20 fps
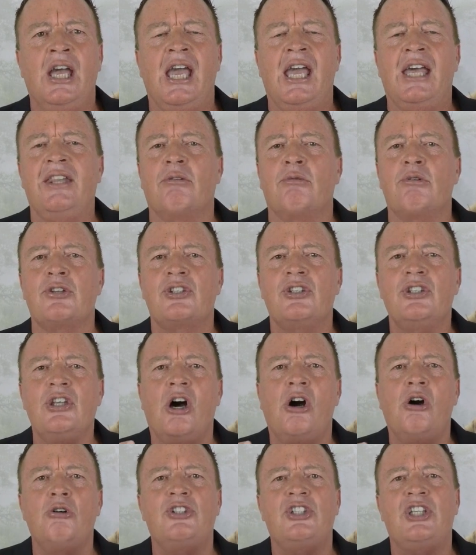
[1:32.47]
and there was
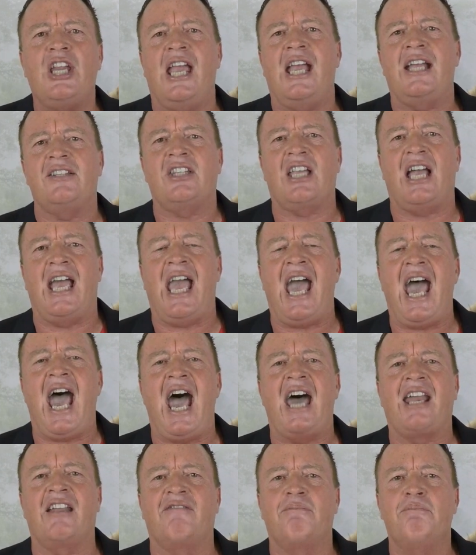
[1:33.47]
no chance I
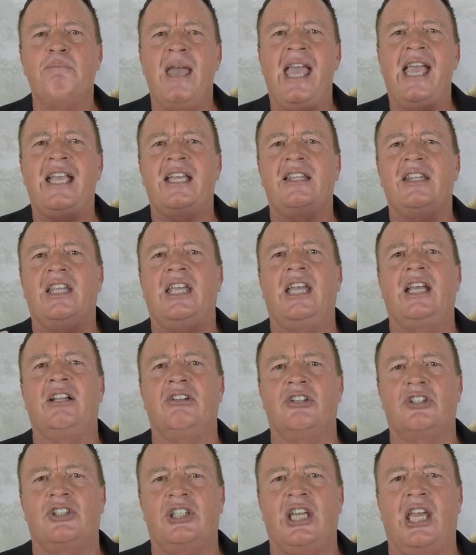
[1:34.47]
had of making the
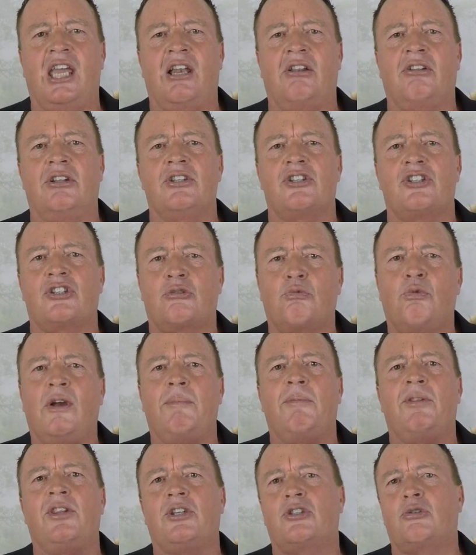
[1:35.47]
English Channel and
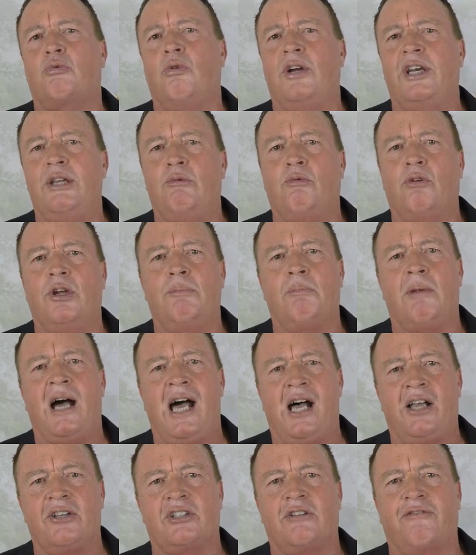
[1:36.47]
swimming the 21
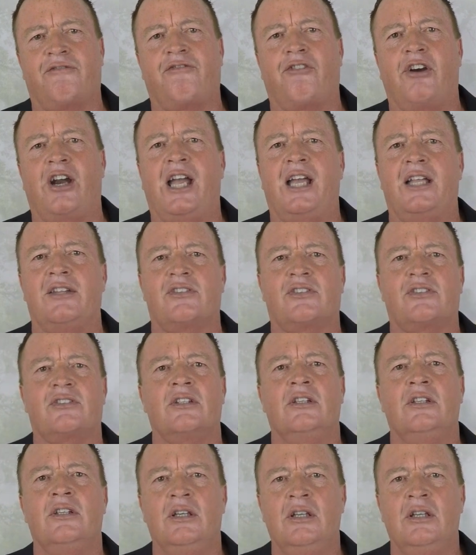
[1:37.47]
miles to France.